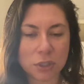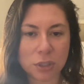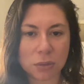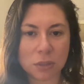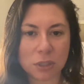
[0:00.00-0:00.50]

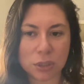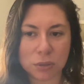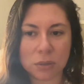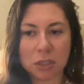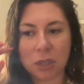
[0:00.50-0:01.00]
children.
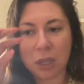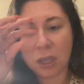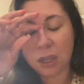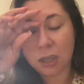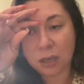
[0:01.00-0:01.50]
Children
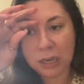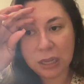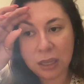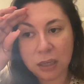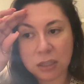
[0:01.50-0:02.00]

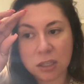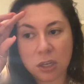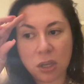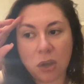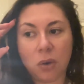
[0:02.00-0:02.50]
need to
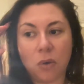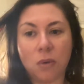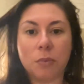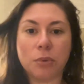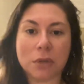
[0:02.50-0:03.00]

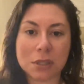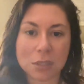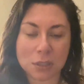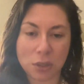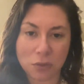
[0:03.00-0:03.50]
know,
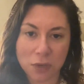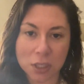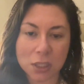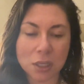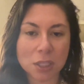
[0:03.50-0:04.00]
very
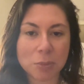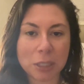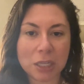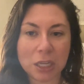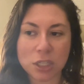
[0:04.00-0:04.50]
clear
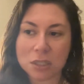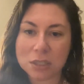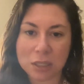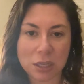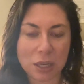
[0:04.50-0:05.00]
expectations.
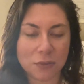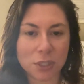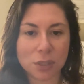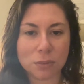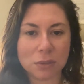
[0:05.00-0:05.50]
They need to have
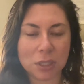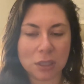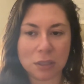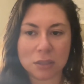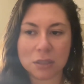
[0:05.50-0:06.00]
clear
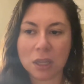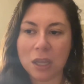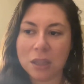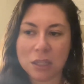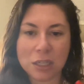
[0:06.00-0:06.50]
routines.
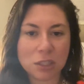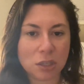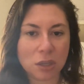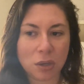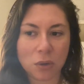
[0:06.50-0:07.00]
They need to
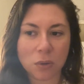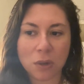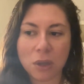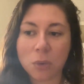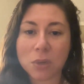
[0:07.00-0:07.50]
know
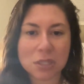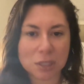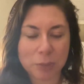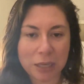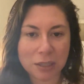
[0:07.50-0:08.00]
what's
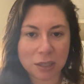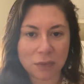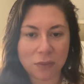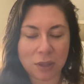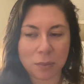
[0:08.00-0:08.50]
expected
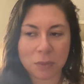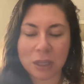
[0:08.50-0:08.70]
of them.